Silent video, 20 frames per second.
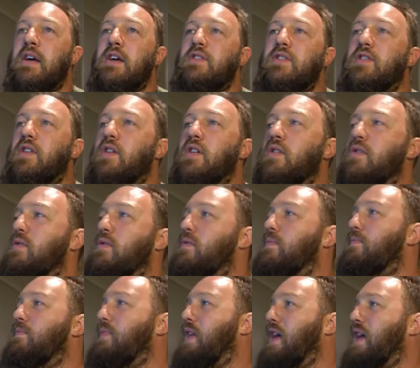
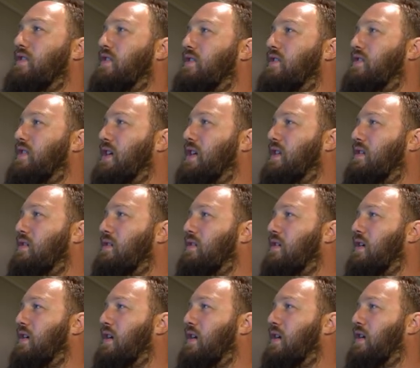So as I said,
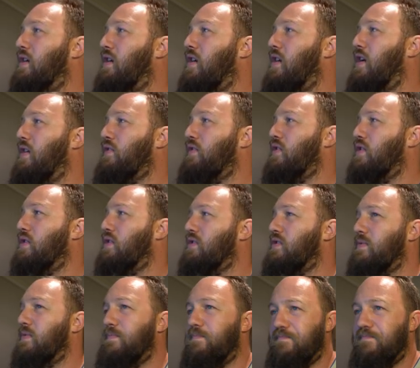I've
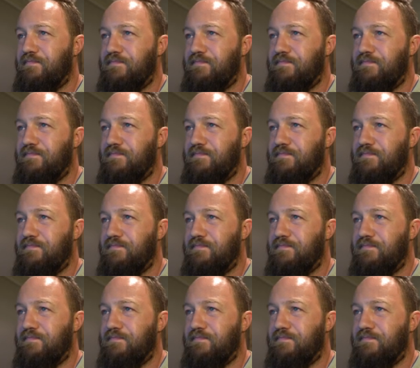got